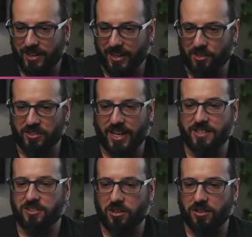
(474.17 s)
It only has
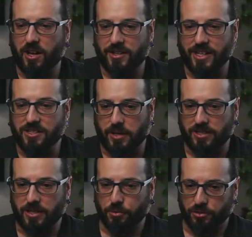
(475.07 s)
to call Context
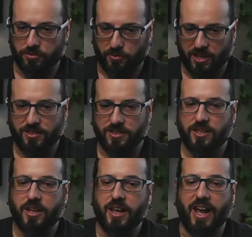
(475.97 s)
Bonsai prune once,
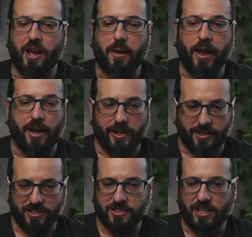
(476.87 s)
and
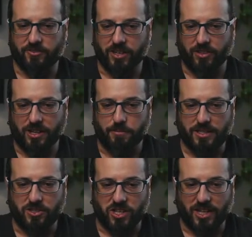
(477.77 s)
instead of giving it
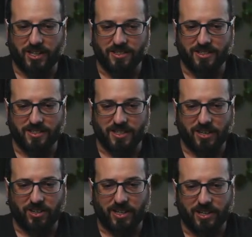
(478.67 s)
message IDs, it's
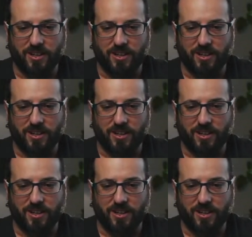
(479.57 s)
giving it